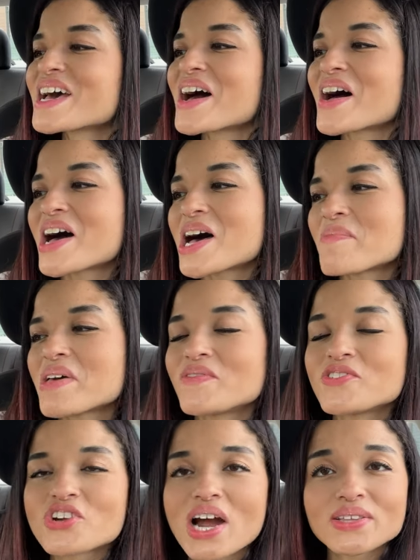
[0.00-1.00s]
Um, if
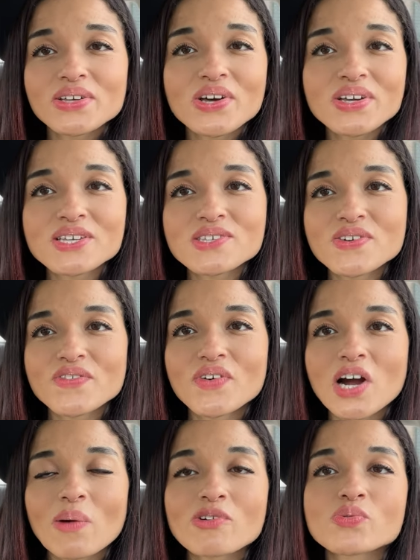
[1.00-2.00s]
you tried the cookies so
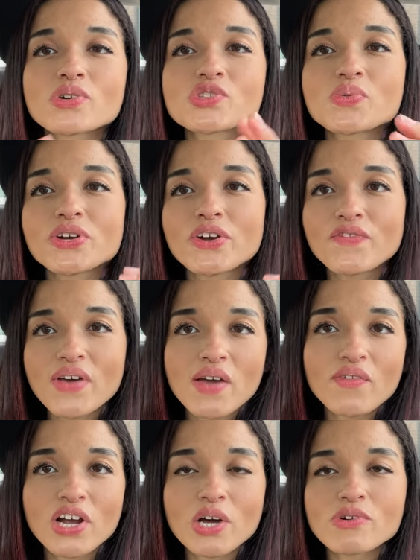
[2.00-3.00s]
far, which ones were your
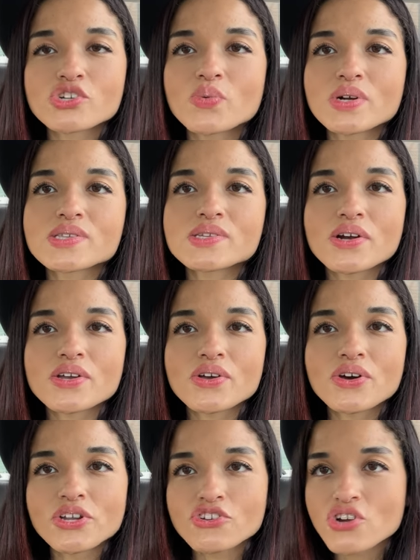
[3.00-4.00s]
favorite? Which ones are you
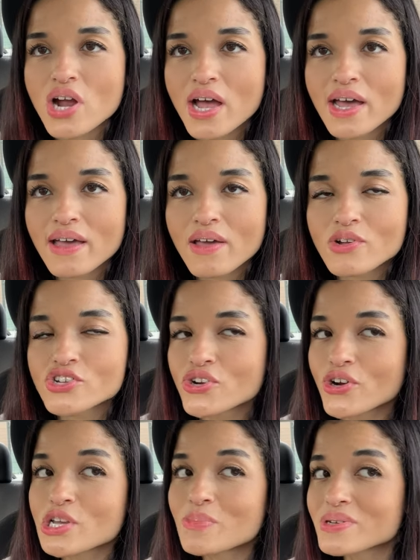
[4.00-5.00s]
gonna try? Which
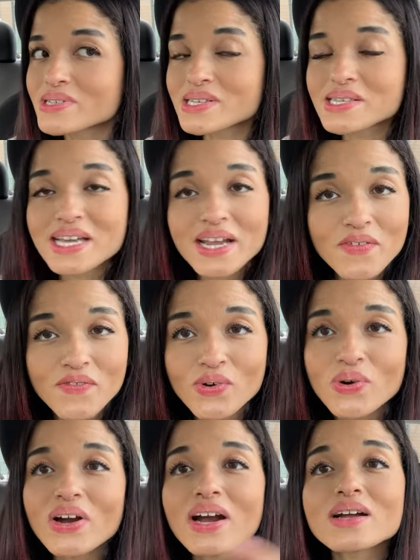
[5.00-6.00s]
are you most excited
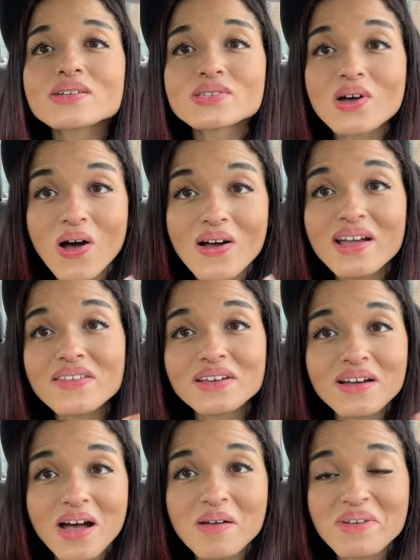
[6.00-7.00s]
for? Talk in the
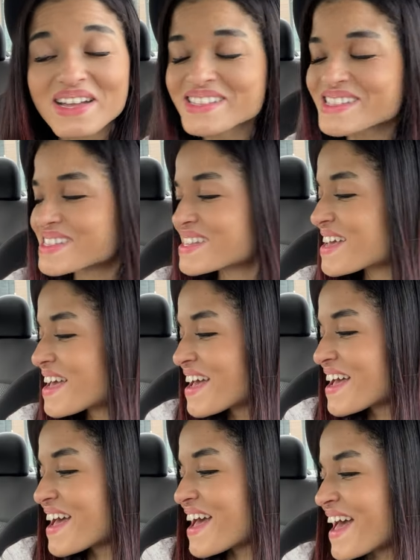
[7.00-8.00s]
comments.
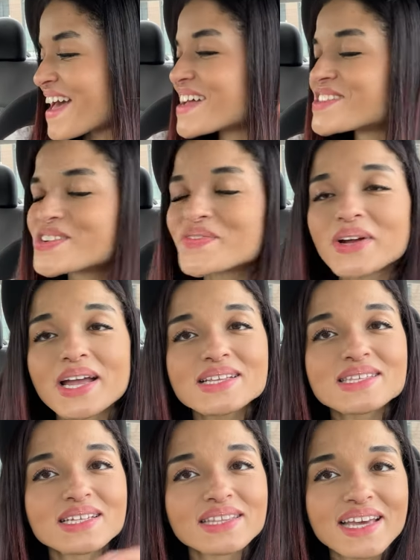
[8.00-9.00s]
And don't forget
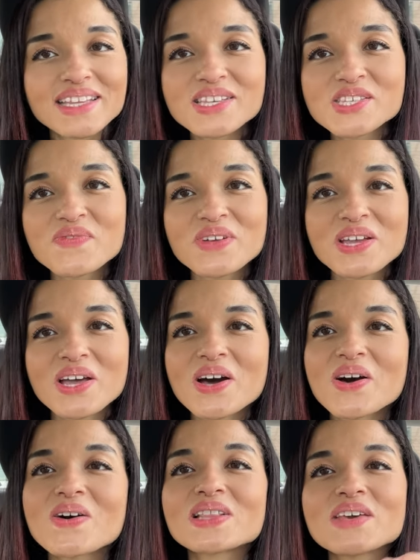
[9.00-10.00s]
to like this
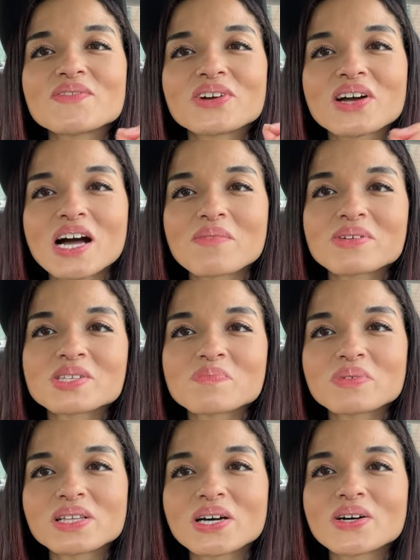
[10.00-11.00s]
video, leave your comments
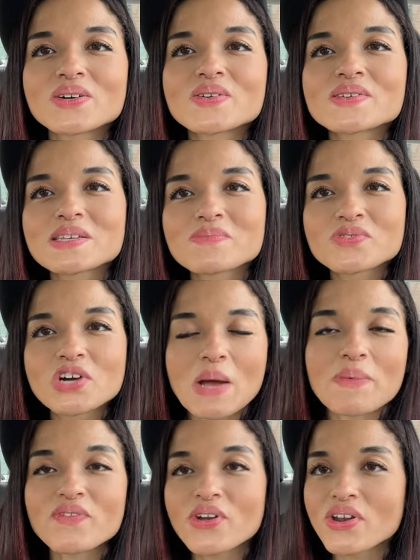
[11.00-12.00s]
below,
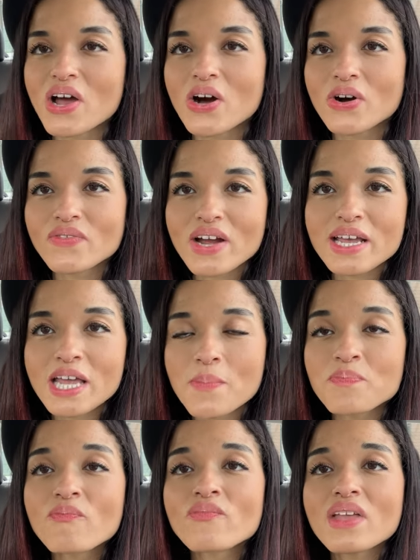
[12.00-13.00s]
subscribe if you're not already.
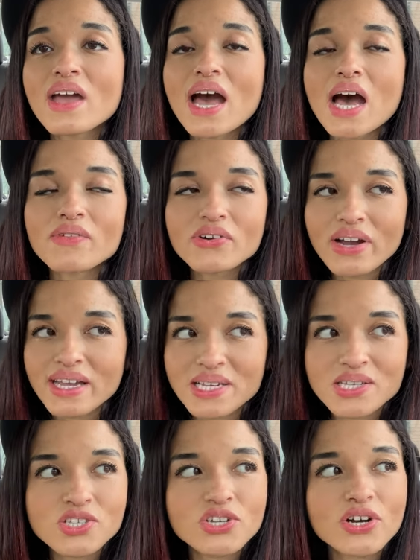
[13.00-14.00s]
Have a great
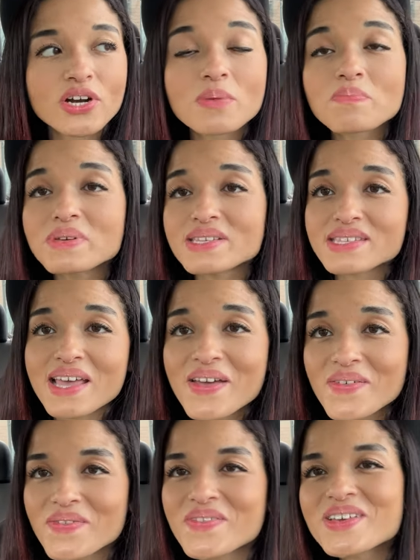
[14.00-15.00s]
Easter. Be safe.